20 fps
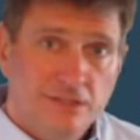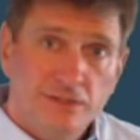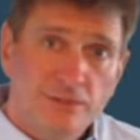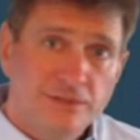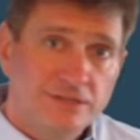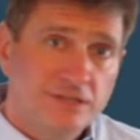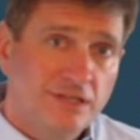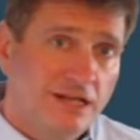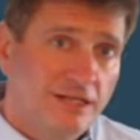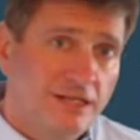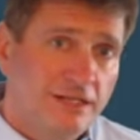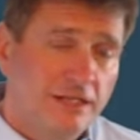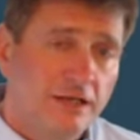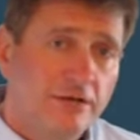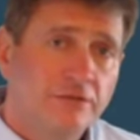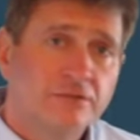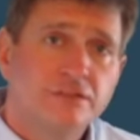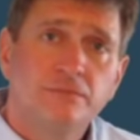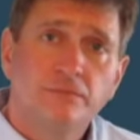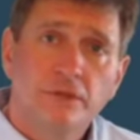as low as
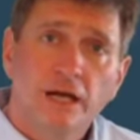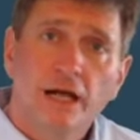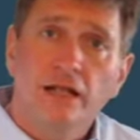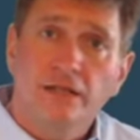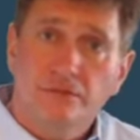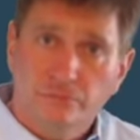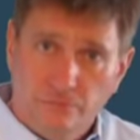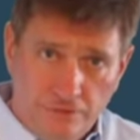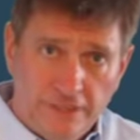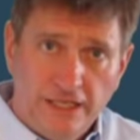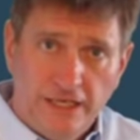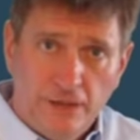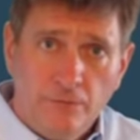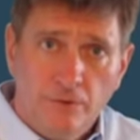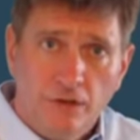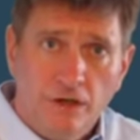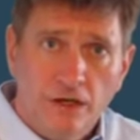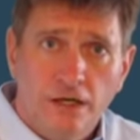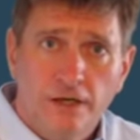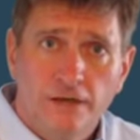$90 a month. Would that
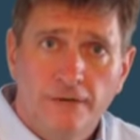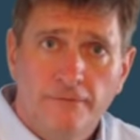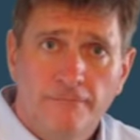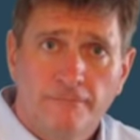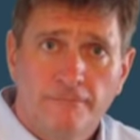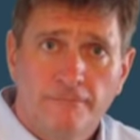work?